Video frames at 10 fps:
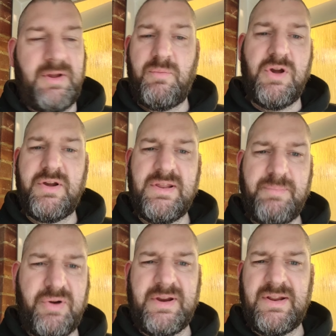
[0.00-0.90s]
and working the
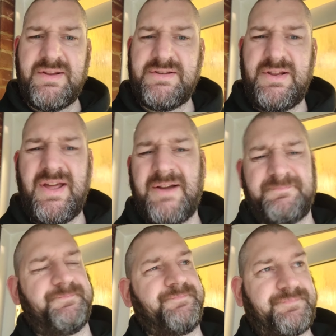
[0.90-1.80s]
body and things like that.
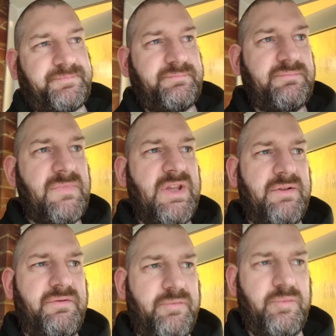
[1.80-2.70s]

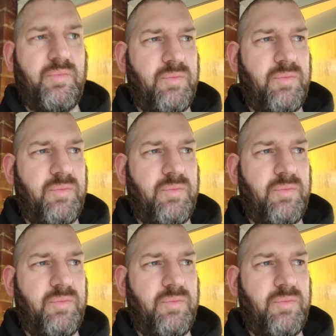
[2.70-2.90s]
It was